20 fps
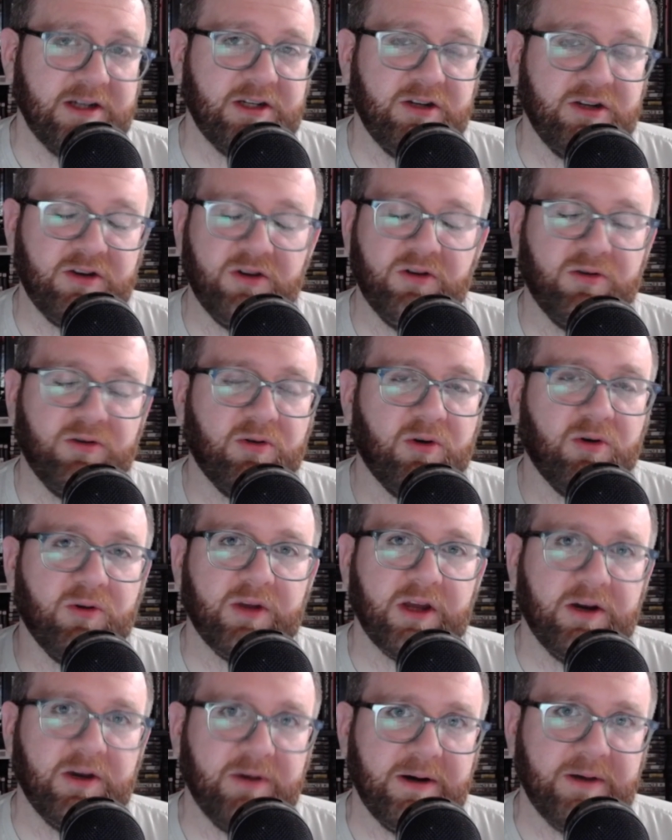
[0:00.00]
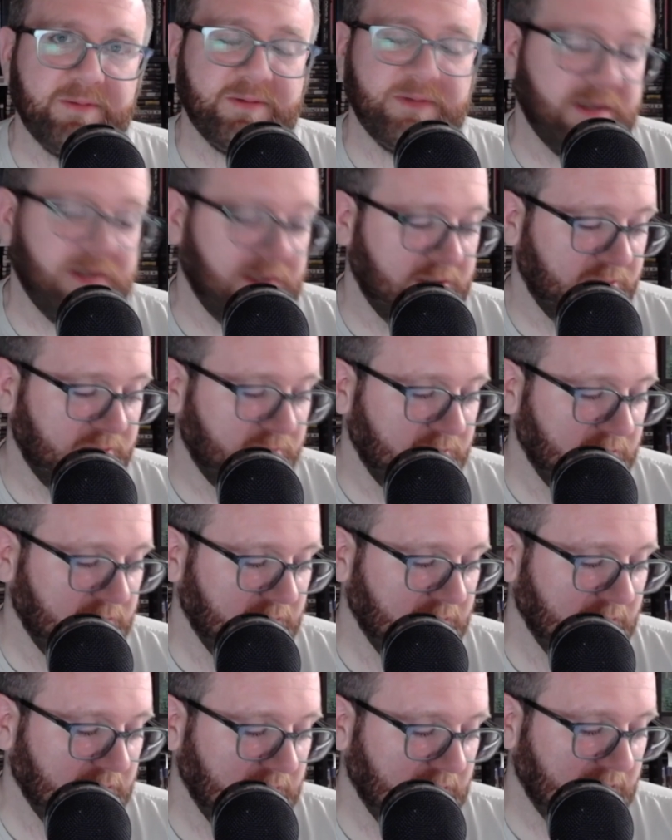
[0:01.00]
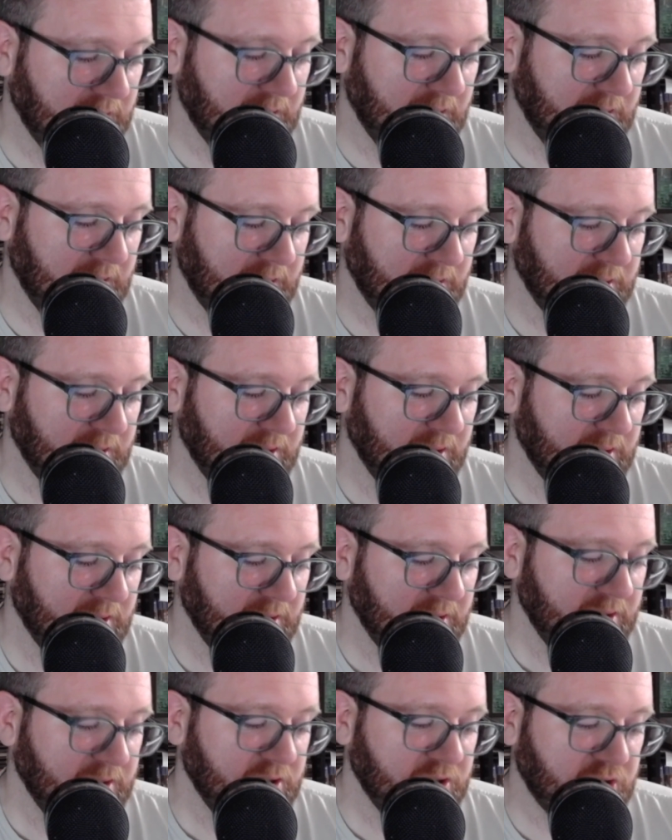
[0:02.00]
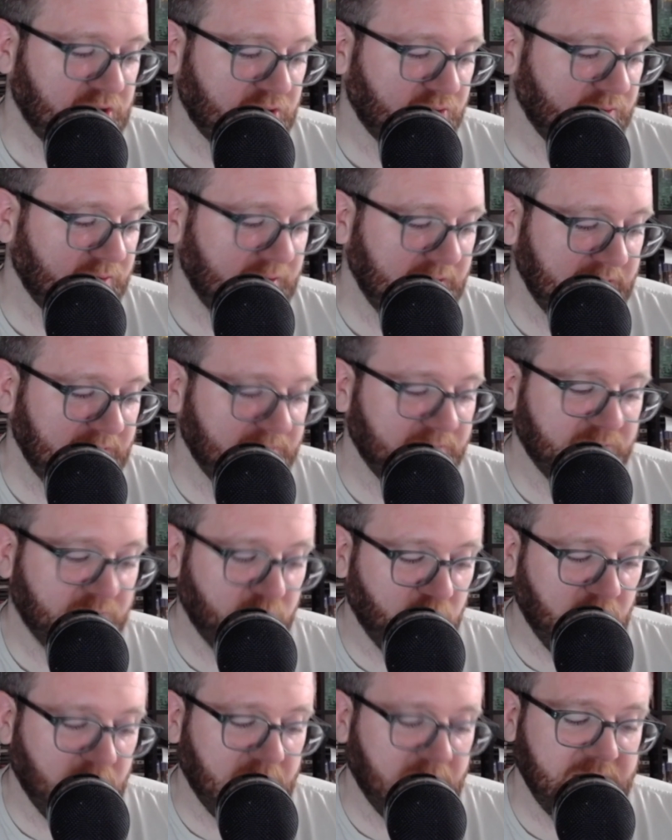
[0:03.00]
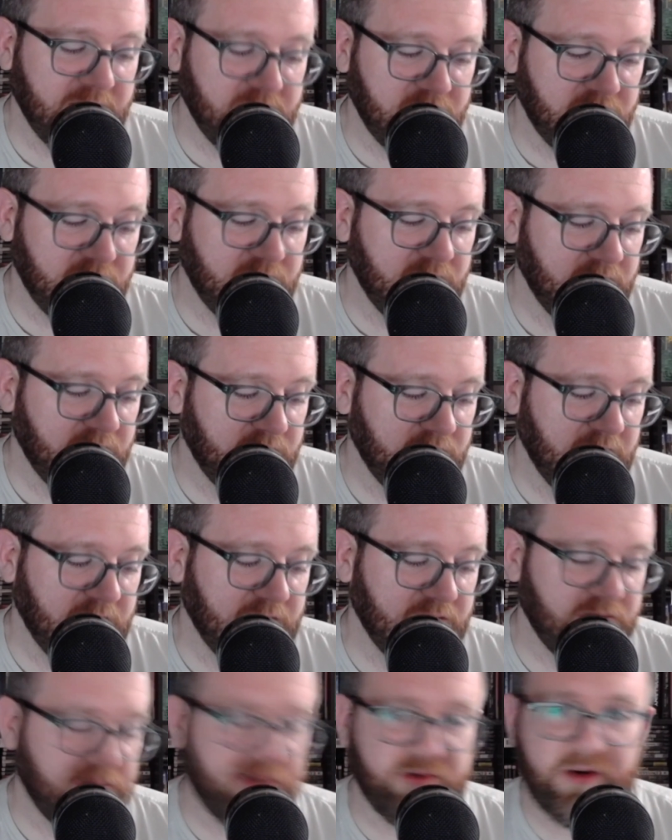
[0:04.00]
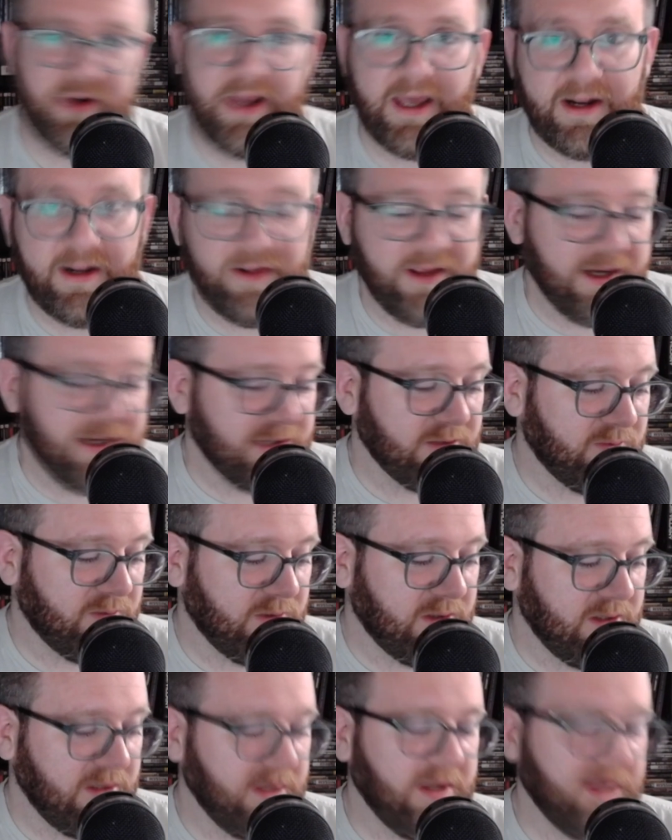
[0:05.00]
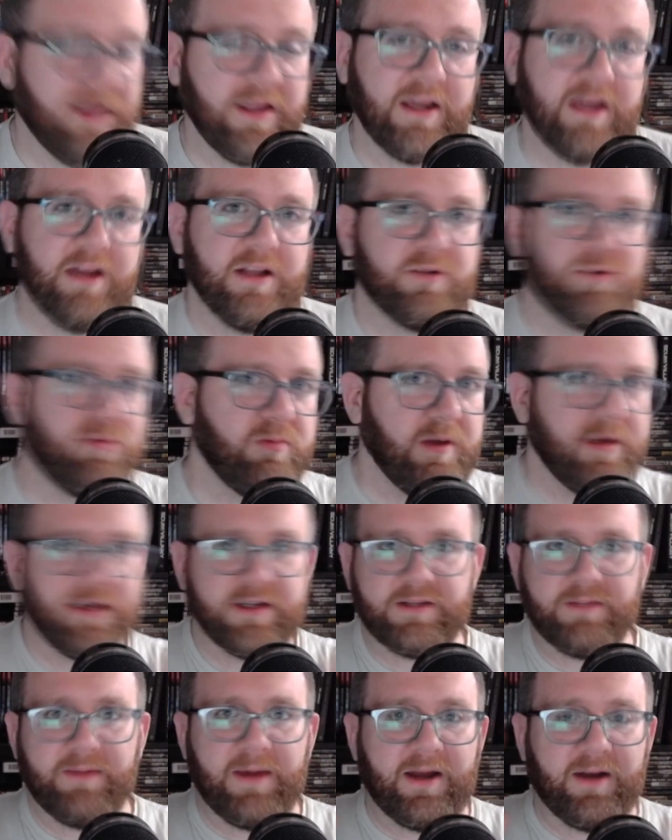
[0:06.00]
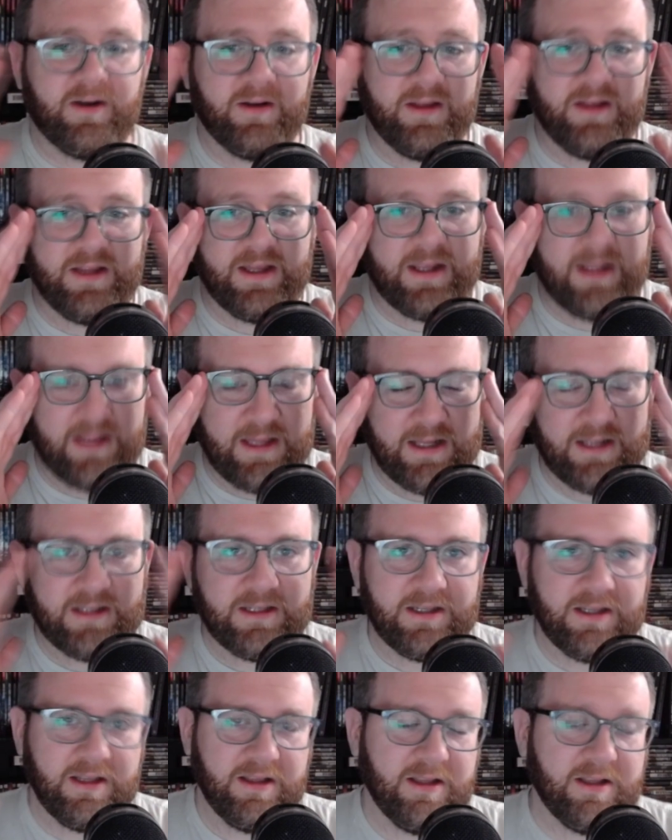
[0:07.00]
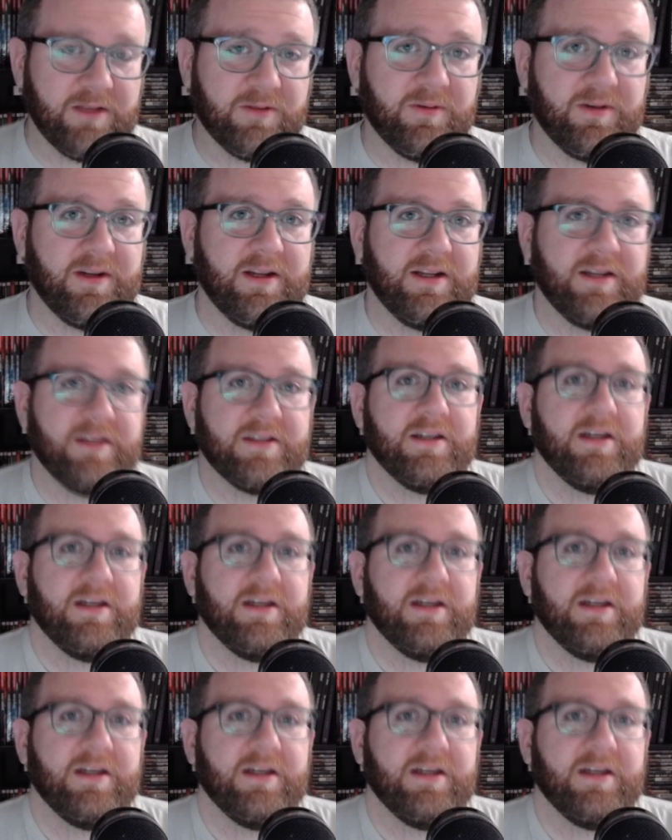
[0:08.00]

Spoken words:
you can only go up to 2. Street 1 and analyze 1. Like it doesn't matter. Like that's what it is.